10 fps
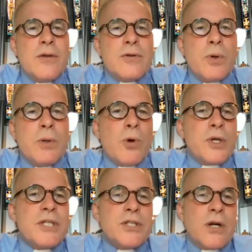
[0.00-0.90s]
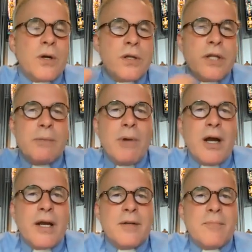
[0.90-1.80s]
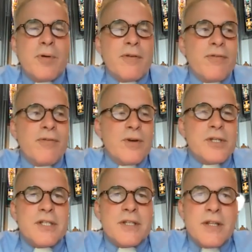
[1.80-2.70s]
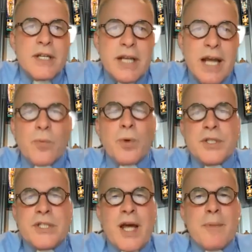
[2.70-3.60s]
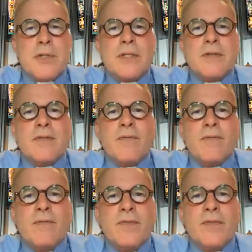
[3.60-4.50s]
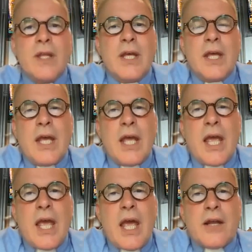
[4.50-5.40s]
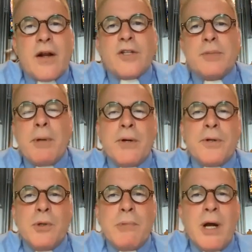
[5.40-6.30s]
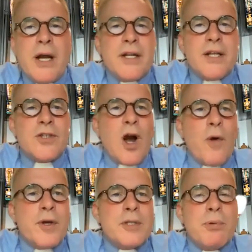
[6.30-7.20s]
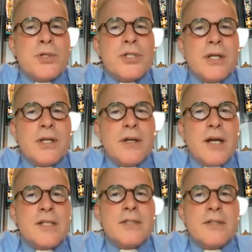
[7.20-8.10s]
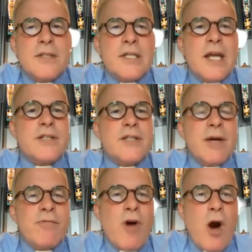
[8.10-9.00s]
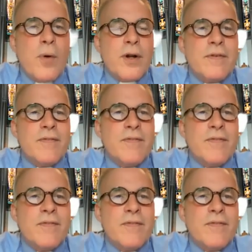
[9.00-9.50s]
Swedenborg says our earthly mind prefers the downward steps, and our spiritual mind is always pushing us to take a step forward.